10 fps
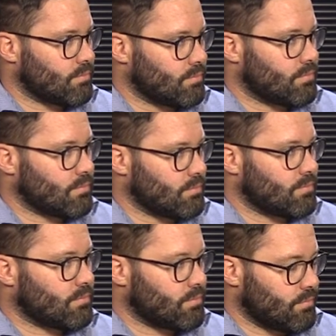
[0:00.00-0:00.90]

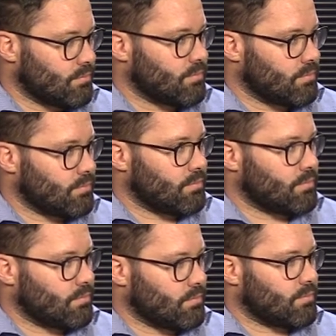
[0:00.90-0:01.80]

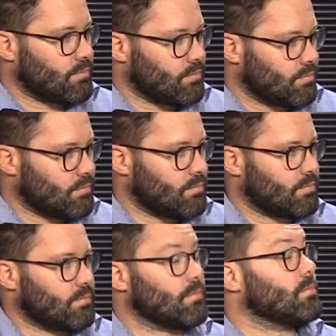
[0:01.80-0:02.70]

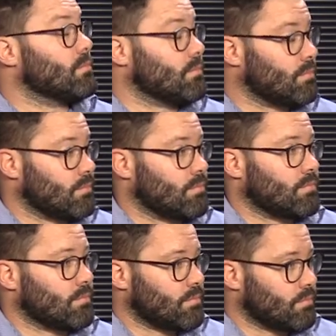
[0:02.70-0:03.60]

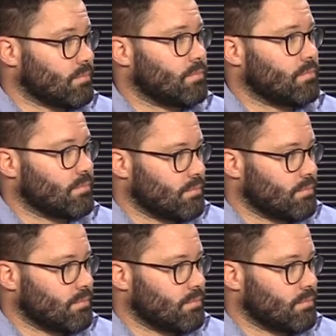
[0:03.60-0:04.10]
The person shown says nothing.